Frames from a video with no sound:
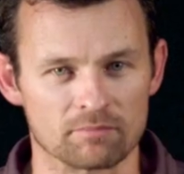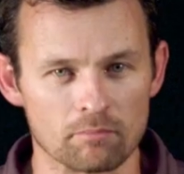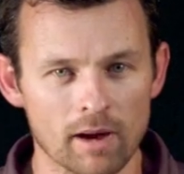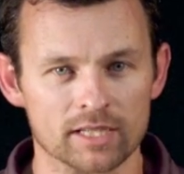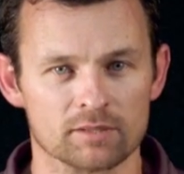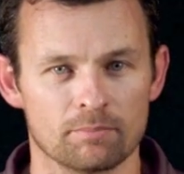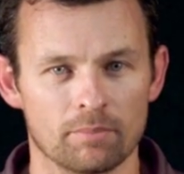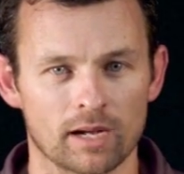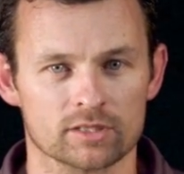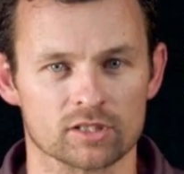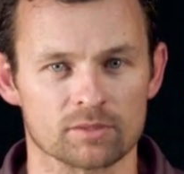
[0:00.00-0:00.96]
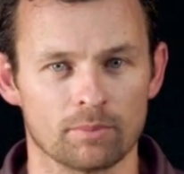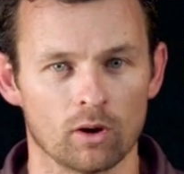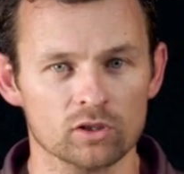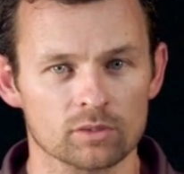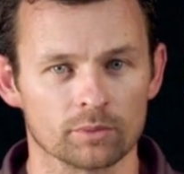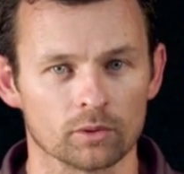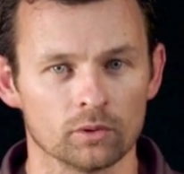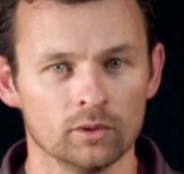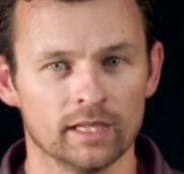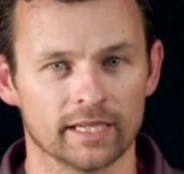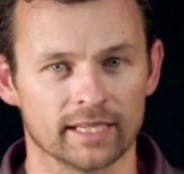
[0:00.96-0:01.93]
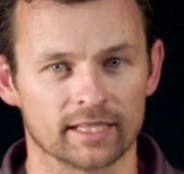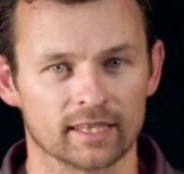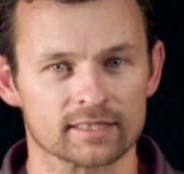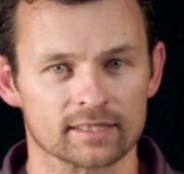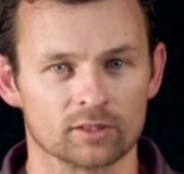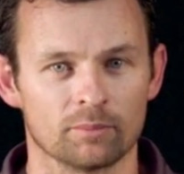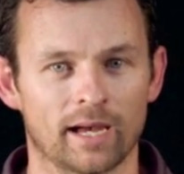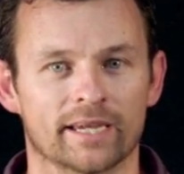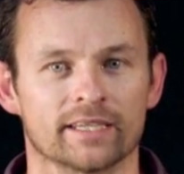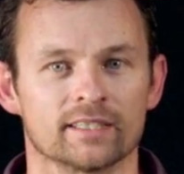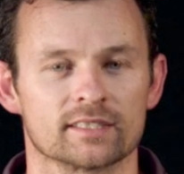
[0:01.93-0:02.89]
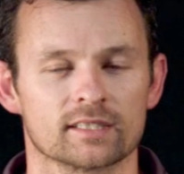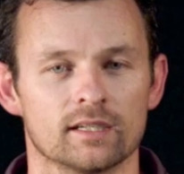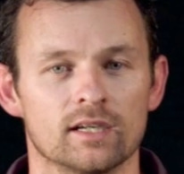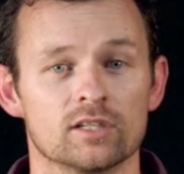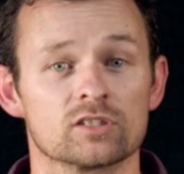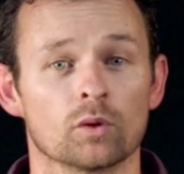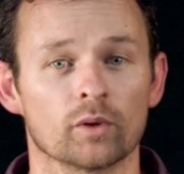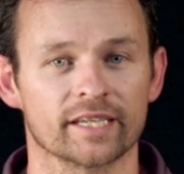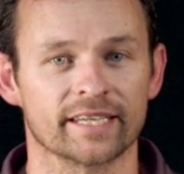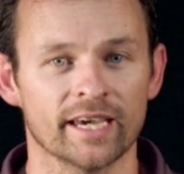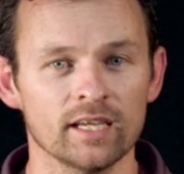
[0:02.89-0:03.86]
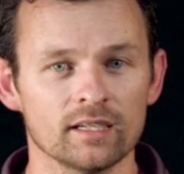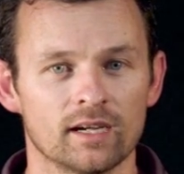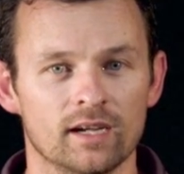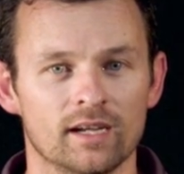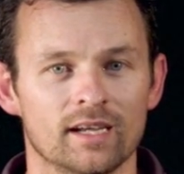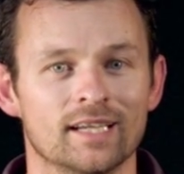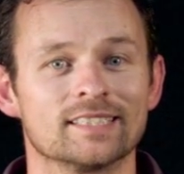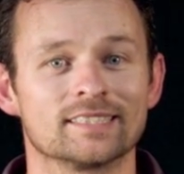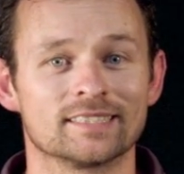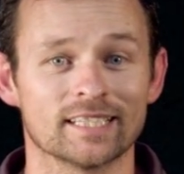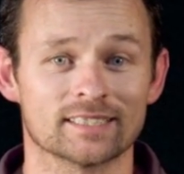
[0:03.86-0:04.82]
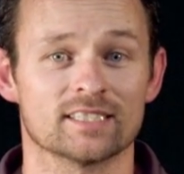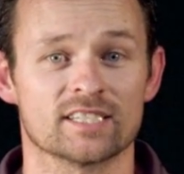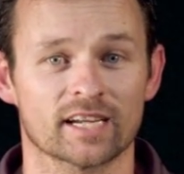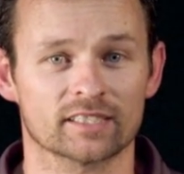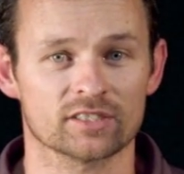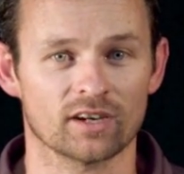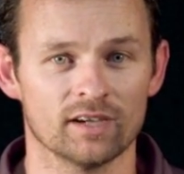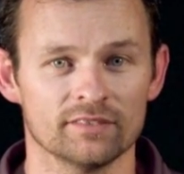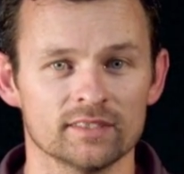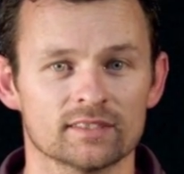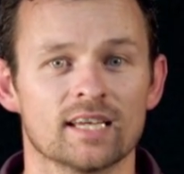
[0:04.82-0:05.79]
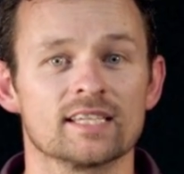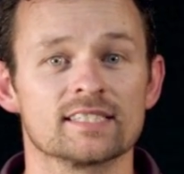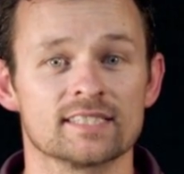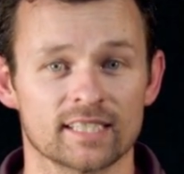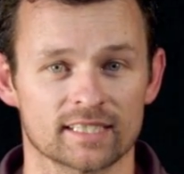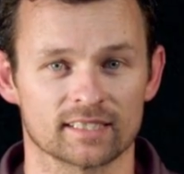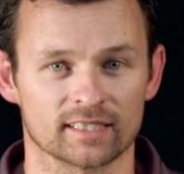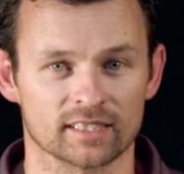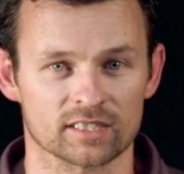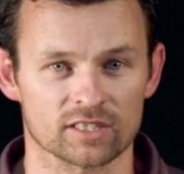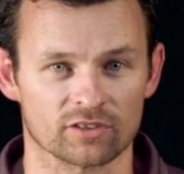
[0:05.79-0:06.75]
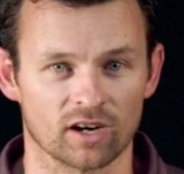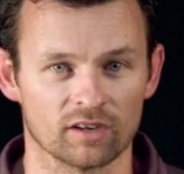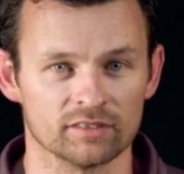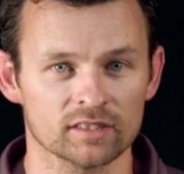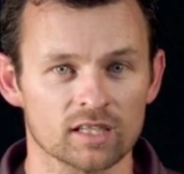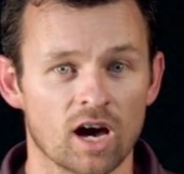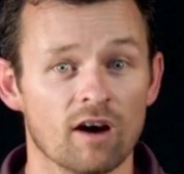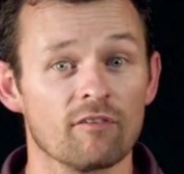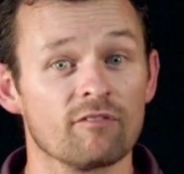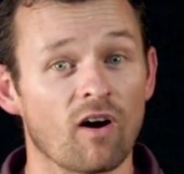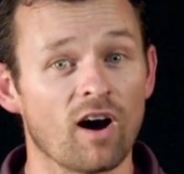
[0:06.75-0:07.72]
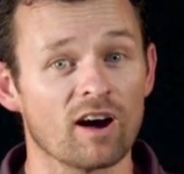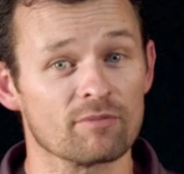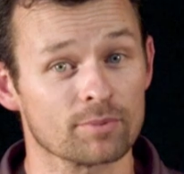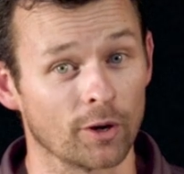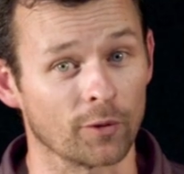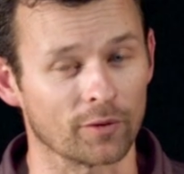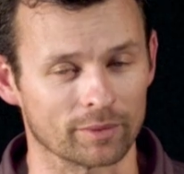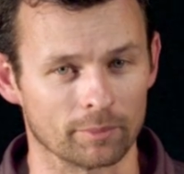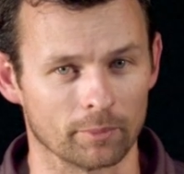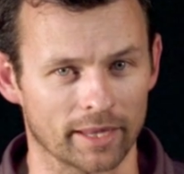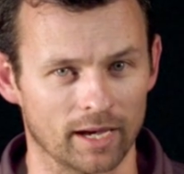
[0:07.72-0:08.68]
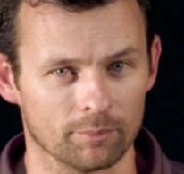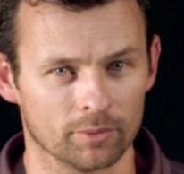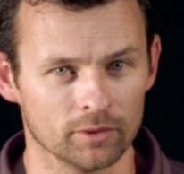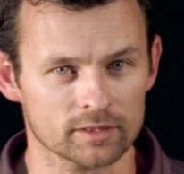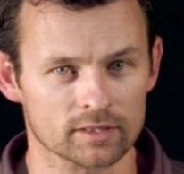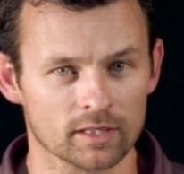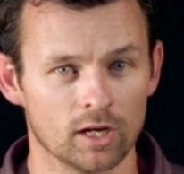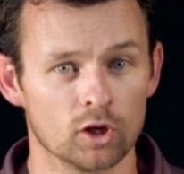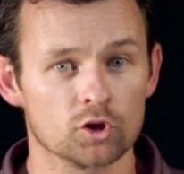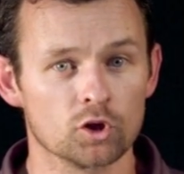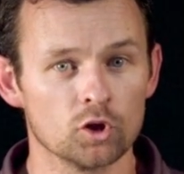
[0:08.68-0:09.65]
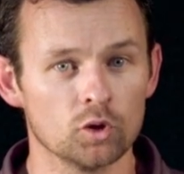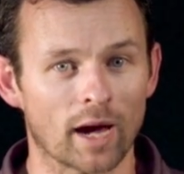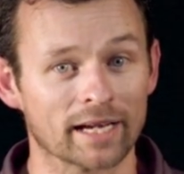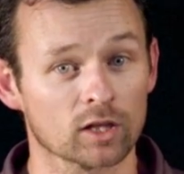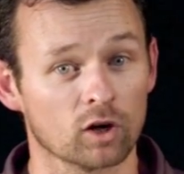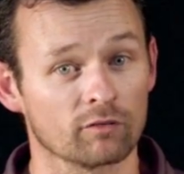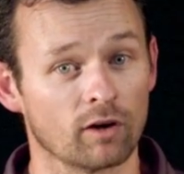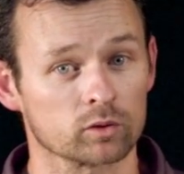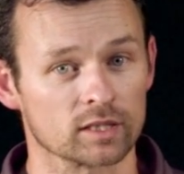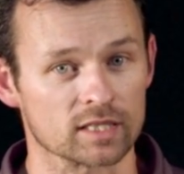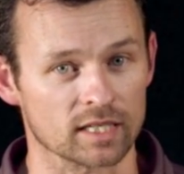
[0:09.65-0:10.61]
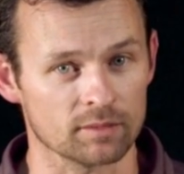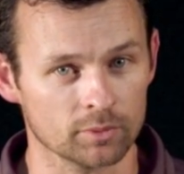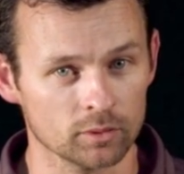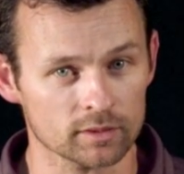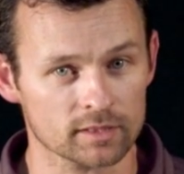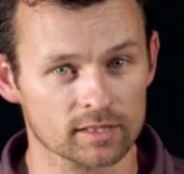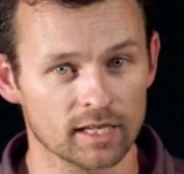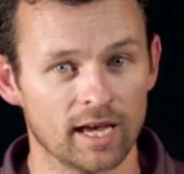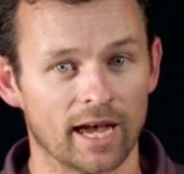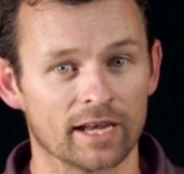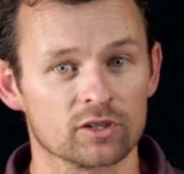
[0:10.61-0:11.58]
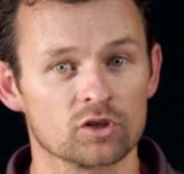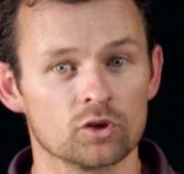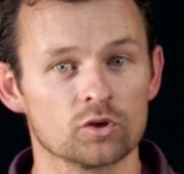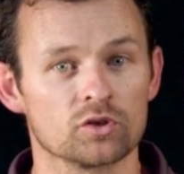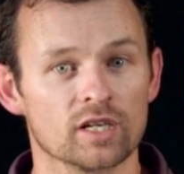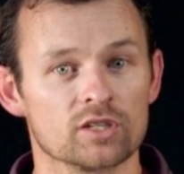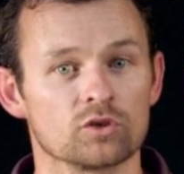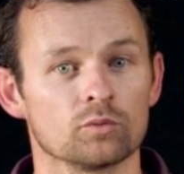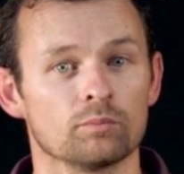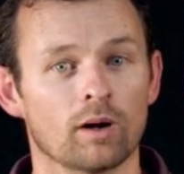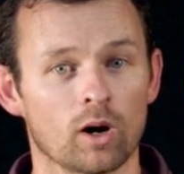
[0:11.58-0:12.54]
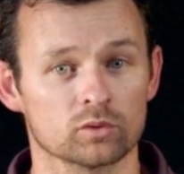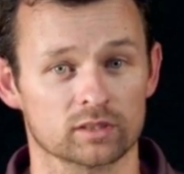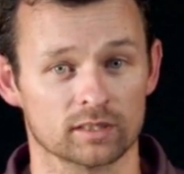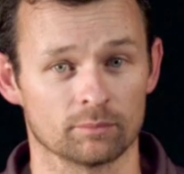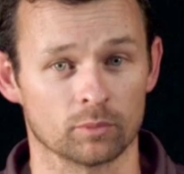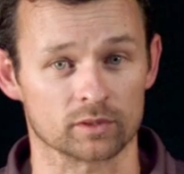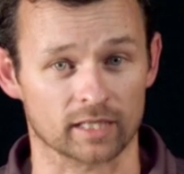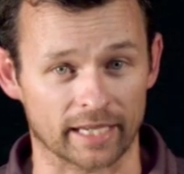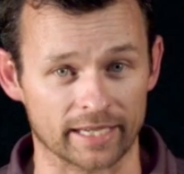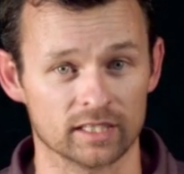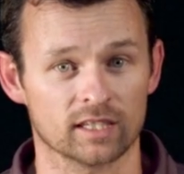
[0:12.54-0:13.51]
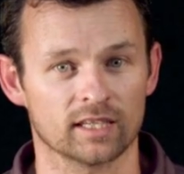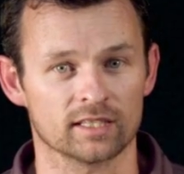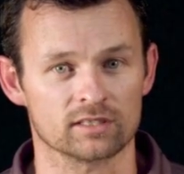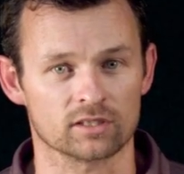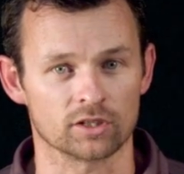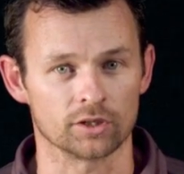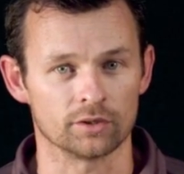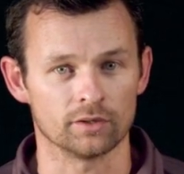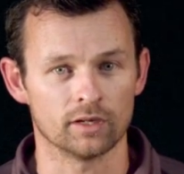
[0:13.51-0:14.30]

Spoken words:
as much punch as possible into this little package. So what you get, 6 injector drivers, 6 ignition drivers, 5 programmable outputs, 2 analog voltage inputs, and 2 digital pulsed inputs into the ECU.